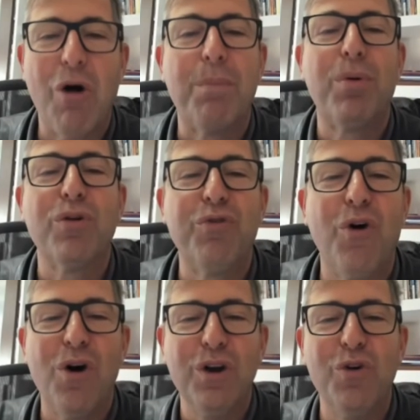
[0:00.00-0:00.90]

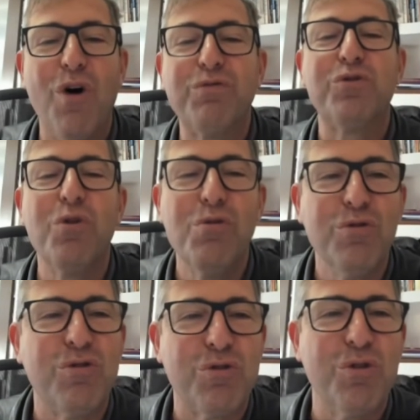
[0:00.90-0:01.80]
portfolio of
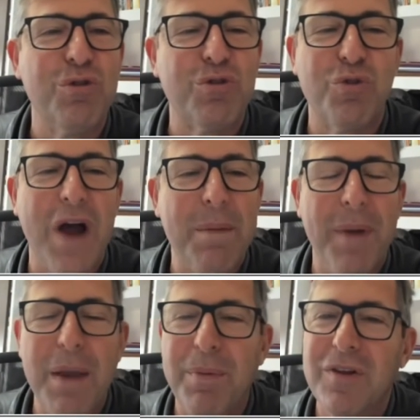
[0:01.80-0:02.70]
tools to write
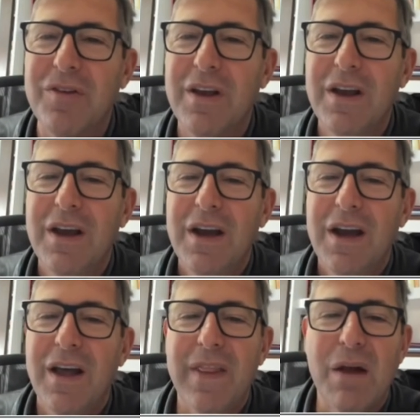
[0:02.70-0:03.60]
papers.
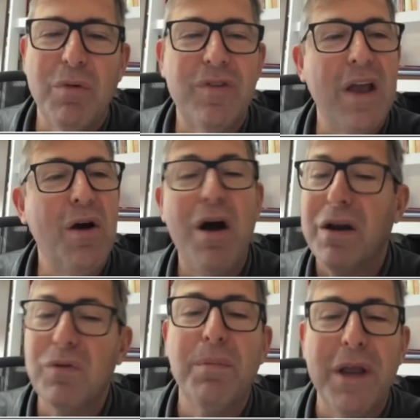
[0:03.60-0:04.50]
And then we say, oh,
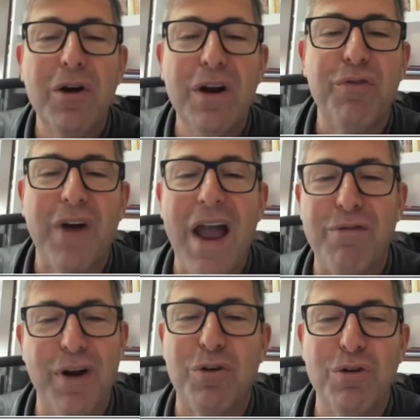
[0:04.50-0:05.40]
it would be good if
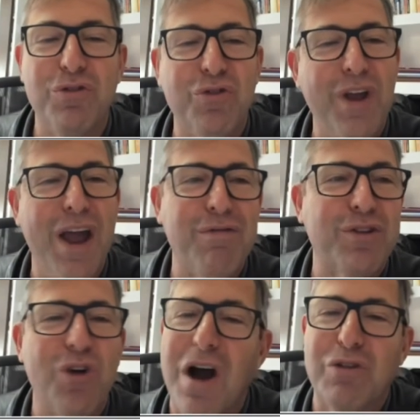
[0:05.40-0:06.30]
Havner could have a
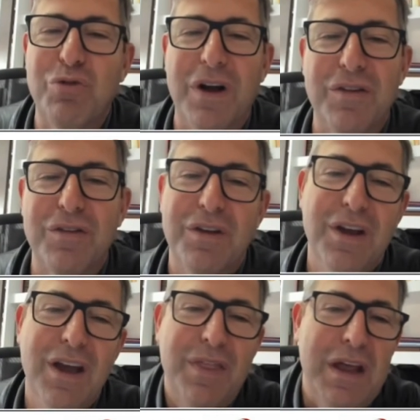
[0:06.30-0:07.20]
talk to us.
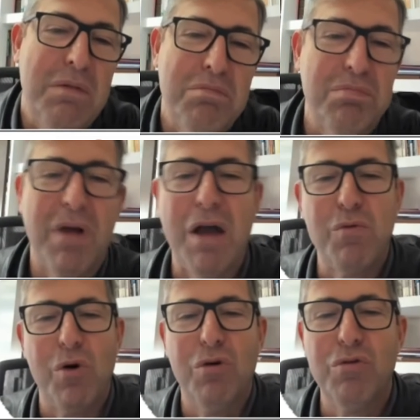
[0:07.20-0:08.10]
And then I
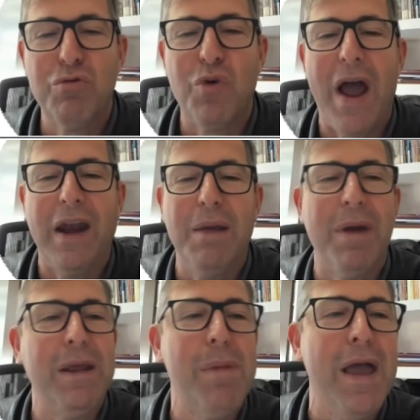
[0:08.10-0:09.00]
will write him
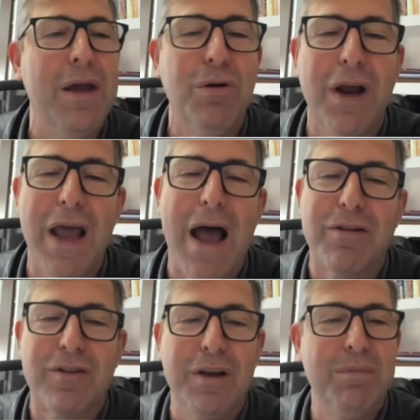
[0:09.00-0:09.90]
an email and
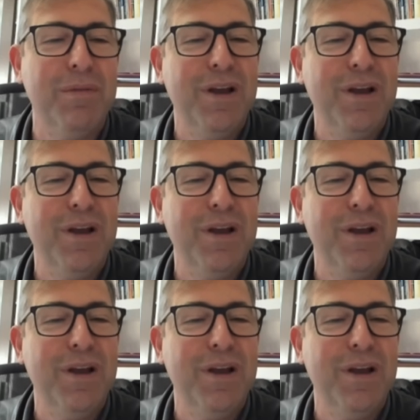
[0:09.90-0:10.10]
ask him,